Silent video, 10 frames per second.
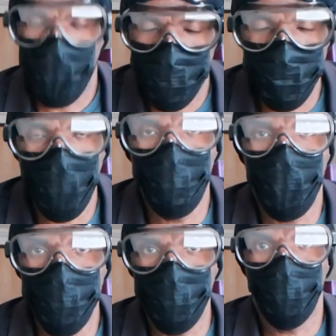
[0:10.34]
How's
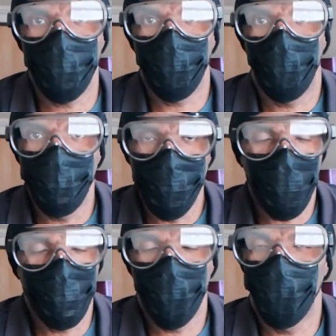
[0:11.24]
everybody doing? I hope
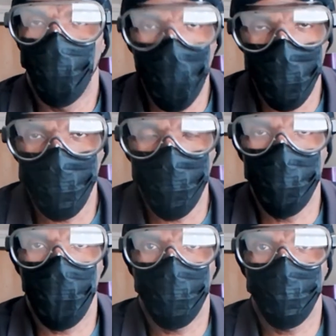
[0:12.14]
you're having a wonderful
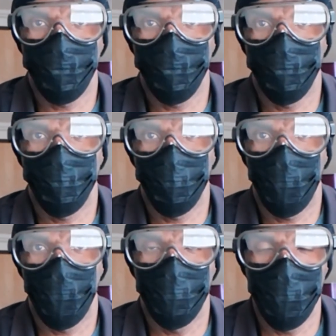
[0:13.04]
day
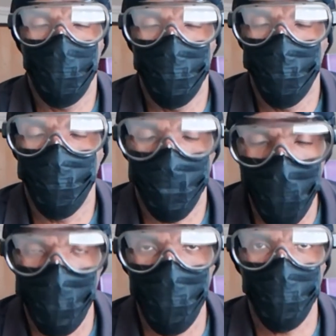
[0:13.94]
in these
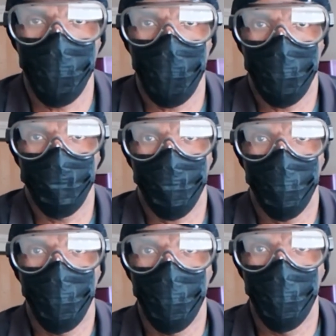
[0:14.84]
troubling
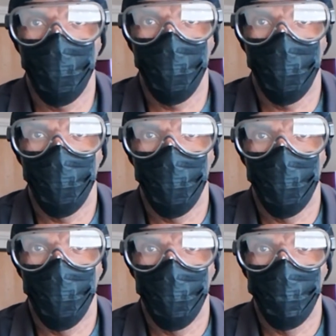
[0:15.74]
times.
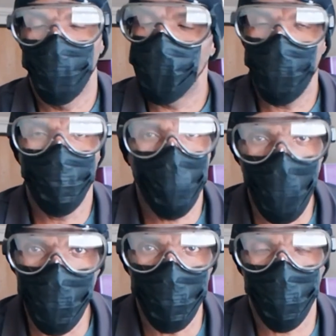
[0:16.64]
But there is
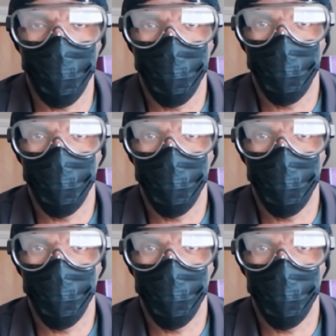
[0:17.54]
hope.